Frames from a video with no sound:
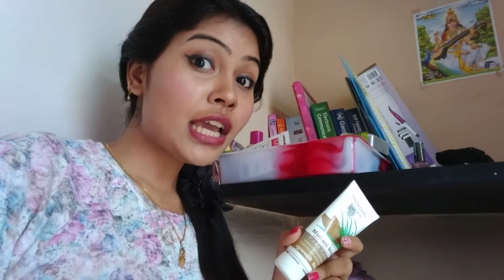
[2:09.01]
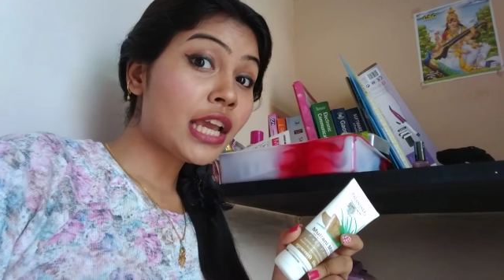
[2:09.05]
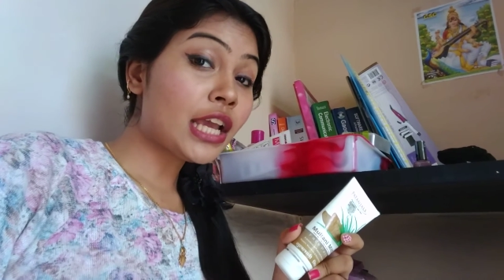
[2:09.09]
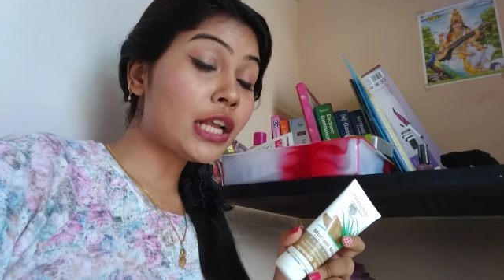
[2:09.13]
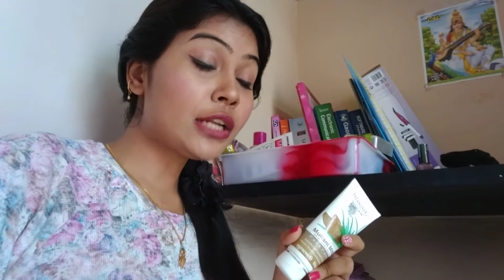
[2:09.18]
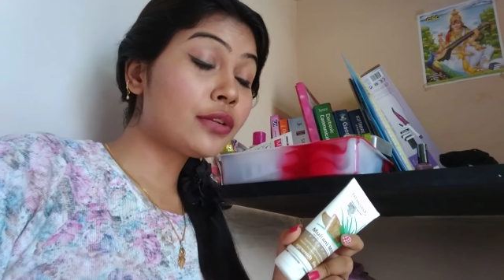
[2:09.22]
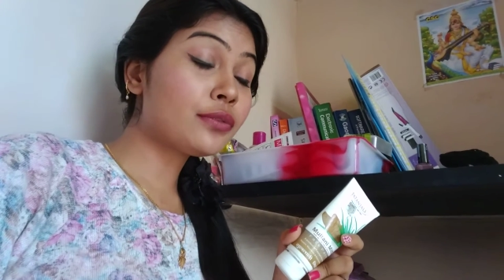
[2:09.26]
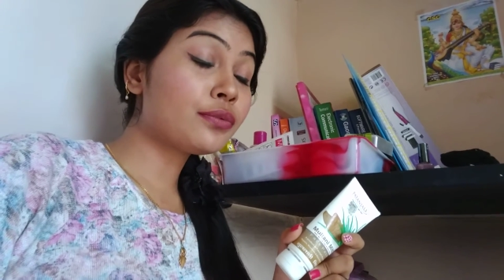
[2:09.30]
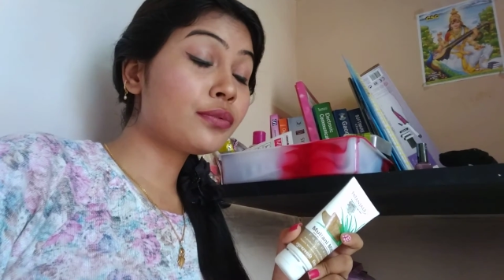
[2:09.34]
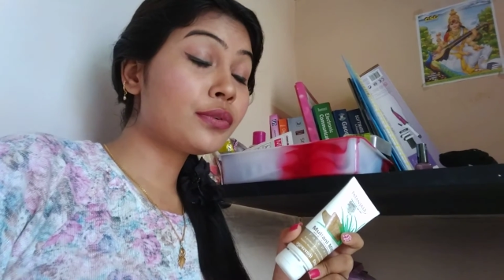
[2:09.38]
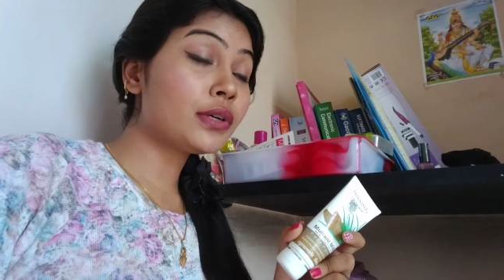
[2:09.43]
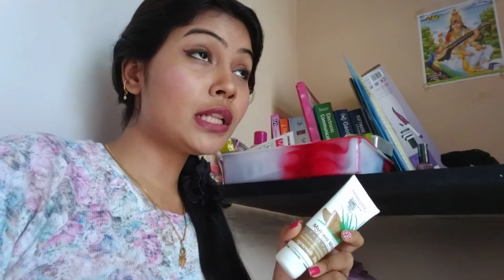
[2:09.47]

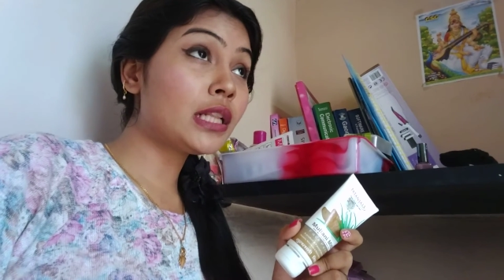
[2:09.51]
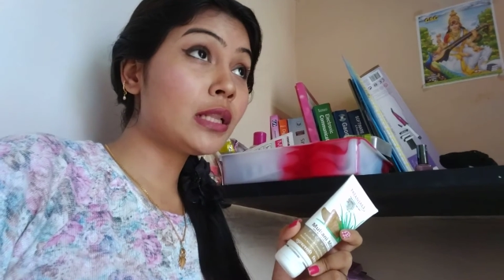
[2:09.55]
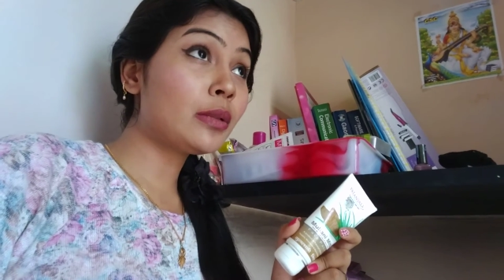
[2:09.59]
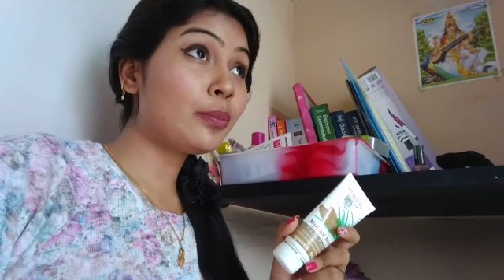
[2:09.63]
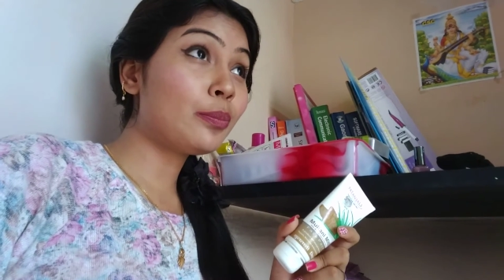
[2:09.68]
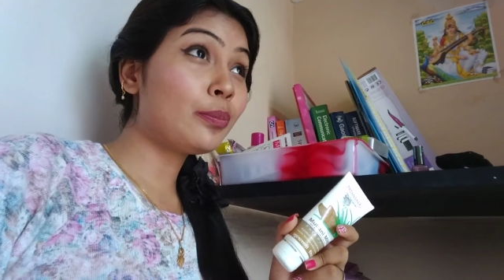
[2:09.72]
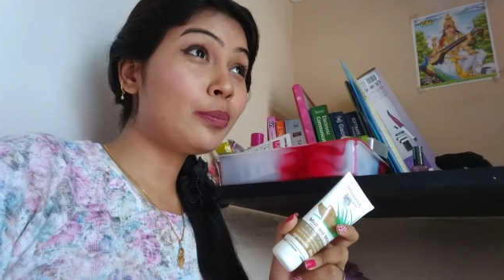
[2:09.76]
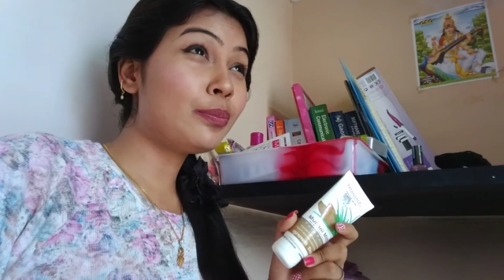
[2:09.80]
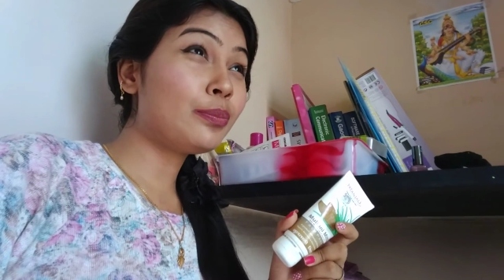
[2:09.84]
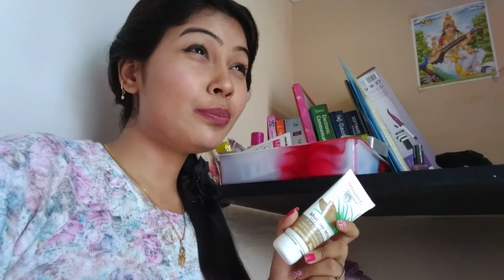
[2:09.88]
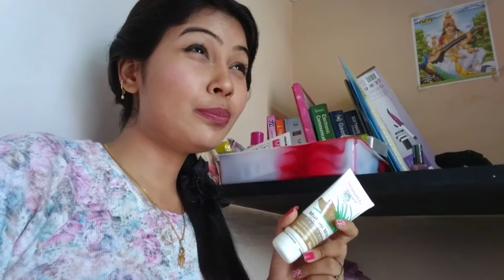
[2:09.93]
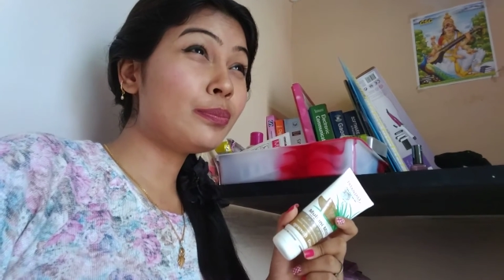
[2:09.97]

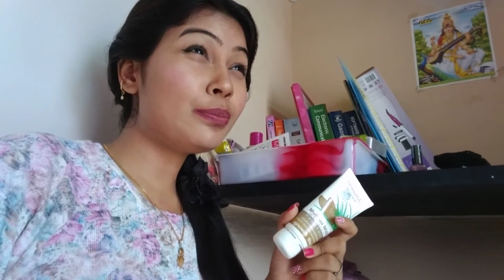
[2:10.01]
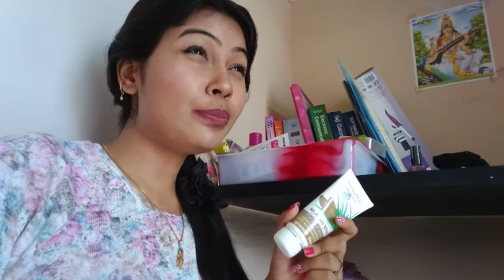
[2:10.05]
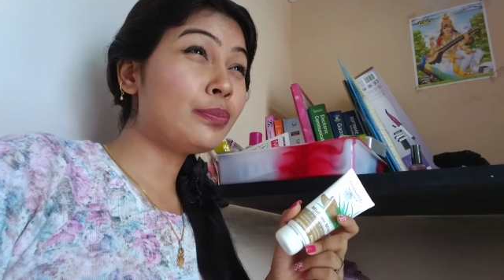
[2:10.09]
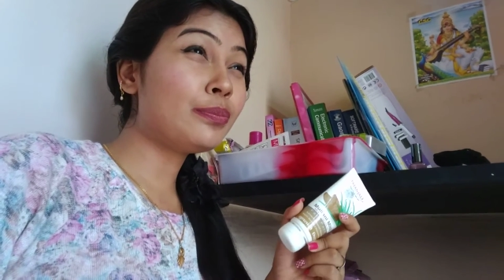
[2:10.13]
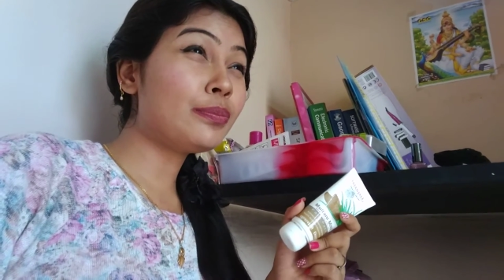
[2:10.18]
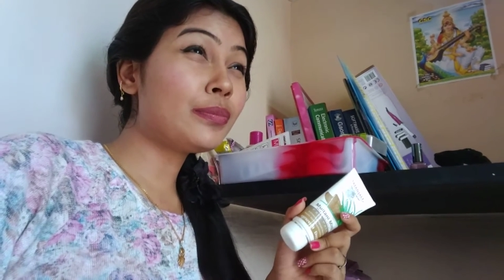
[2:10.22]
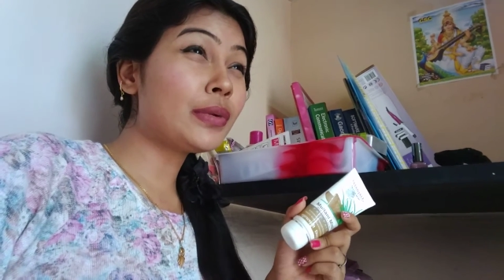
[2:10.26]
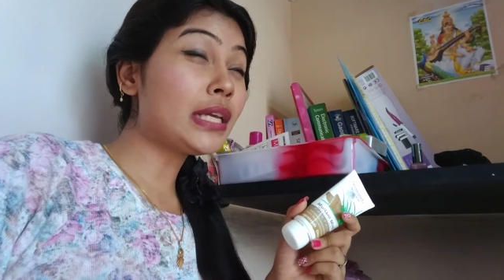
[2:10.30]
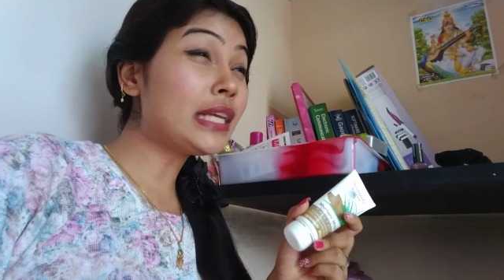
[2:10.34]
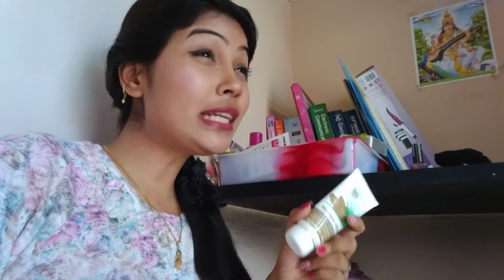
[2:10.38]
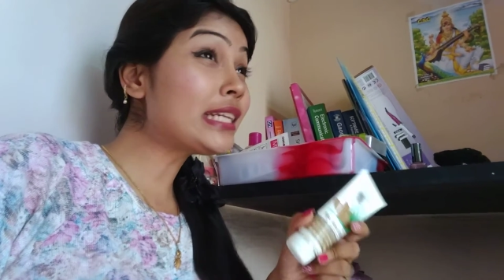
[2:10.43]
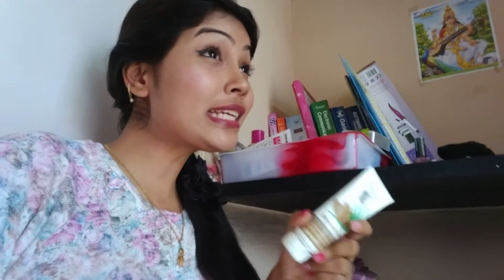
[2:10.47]

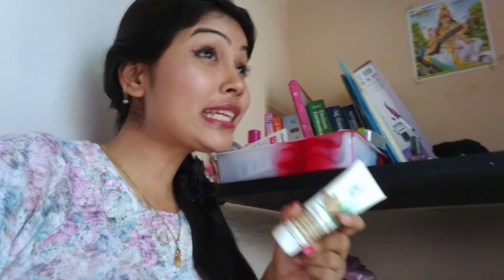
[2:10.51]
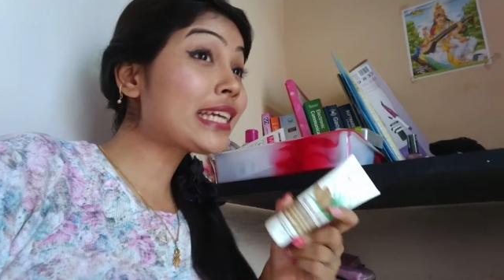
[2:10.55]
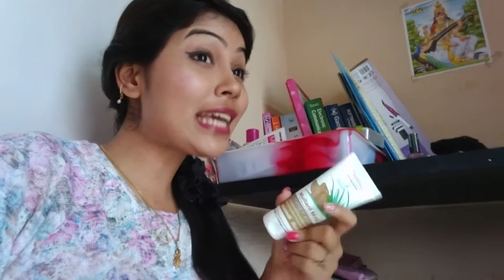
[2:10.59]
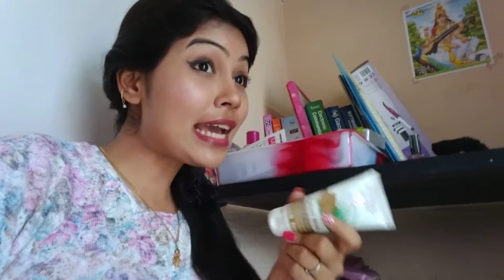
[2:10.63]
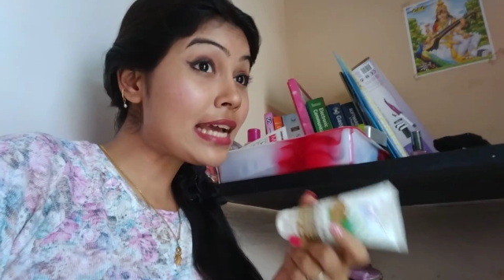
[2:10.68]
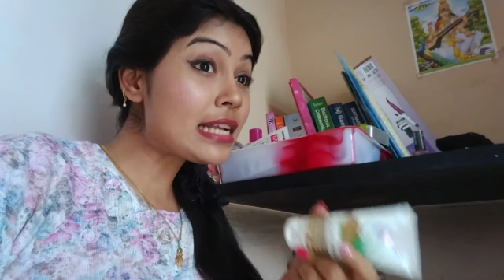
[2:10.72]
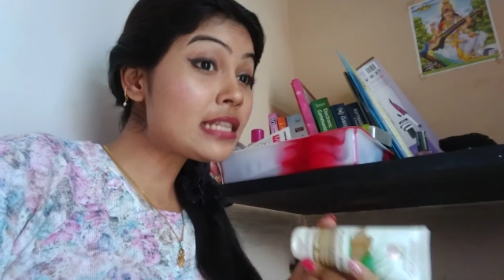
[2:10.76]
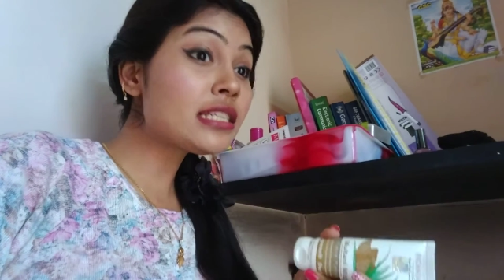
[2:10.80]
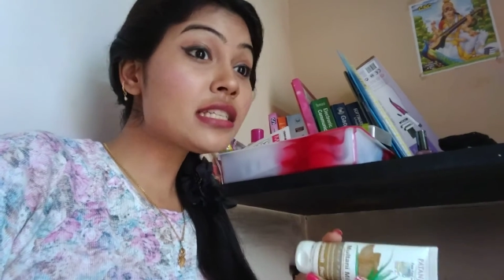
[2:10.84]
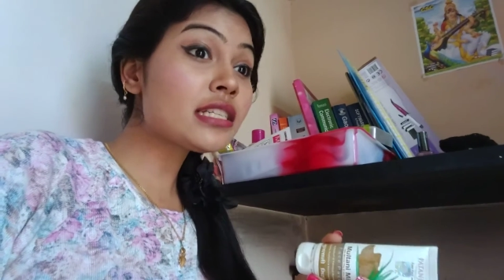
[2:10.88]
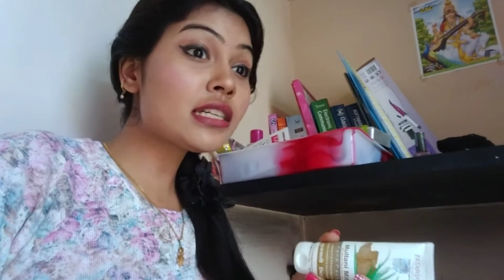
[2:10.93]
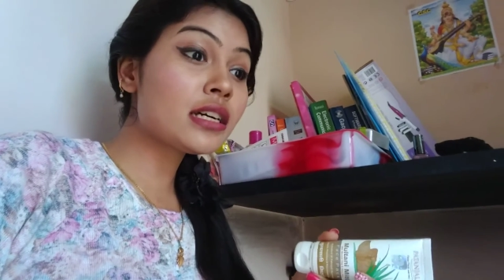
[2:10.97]
It
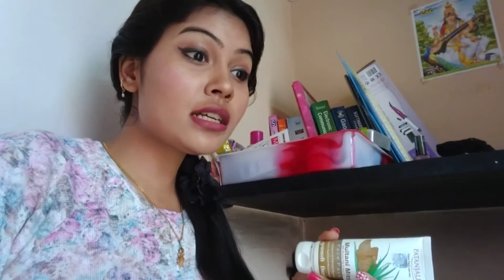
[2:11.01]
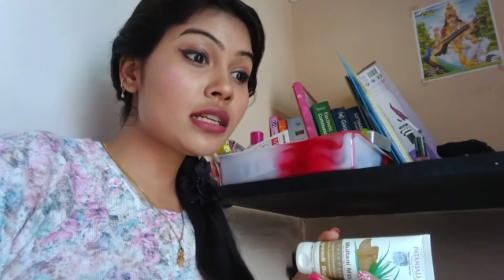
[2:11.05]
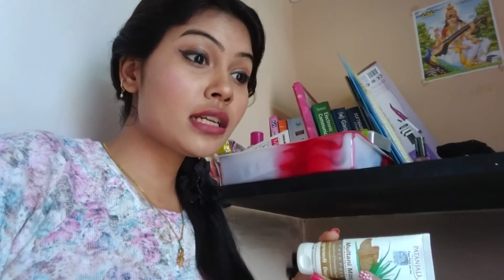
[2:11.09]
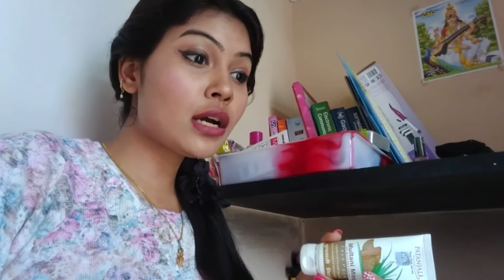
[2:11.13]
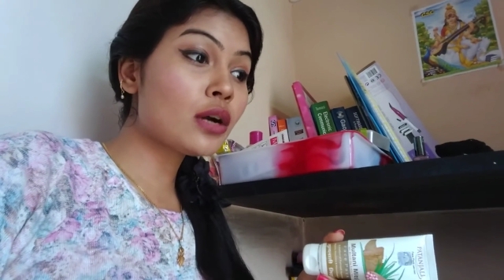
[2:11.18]
can turn